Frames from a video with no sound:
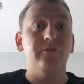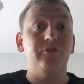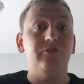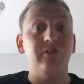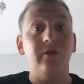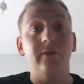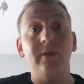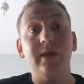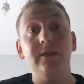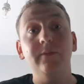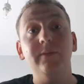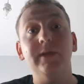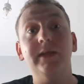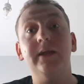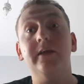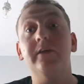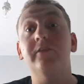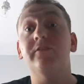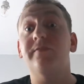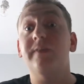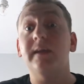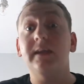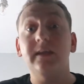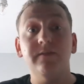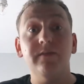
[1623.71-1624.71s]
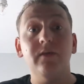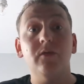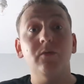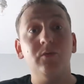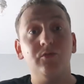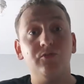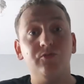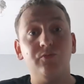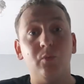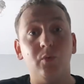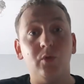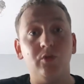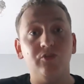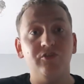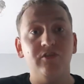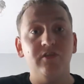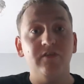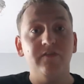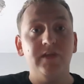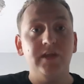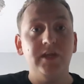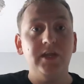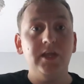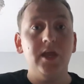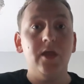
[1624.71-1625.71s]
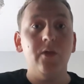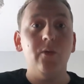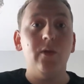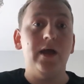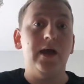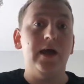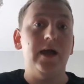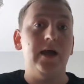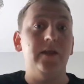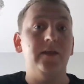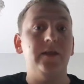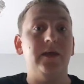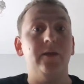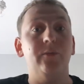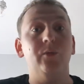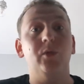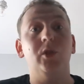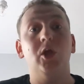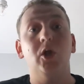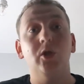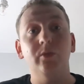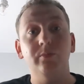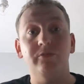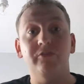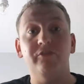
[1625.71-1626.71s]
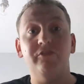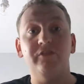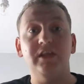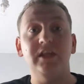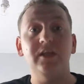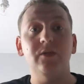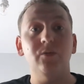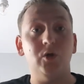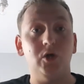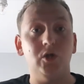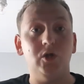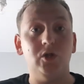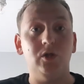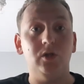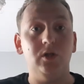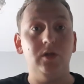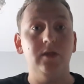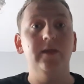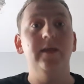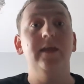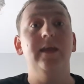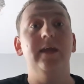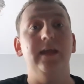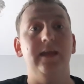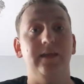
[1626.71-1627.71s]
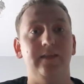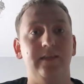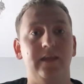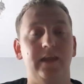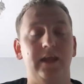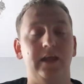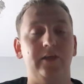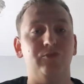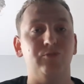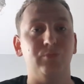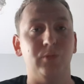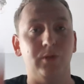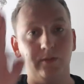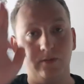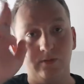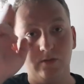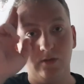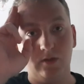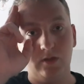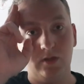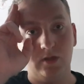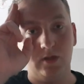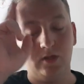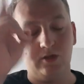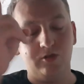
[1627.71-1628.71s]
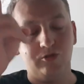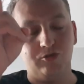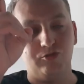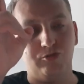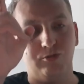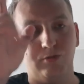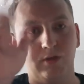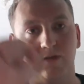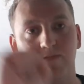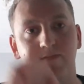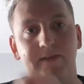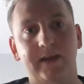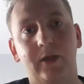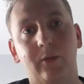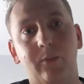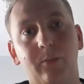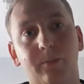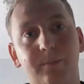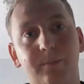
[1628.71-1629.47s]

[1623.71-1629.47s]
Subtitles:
So anyway, guys, thank you very much for watching the video, and I will hope to see you all in the next one. Ta-ra for now.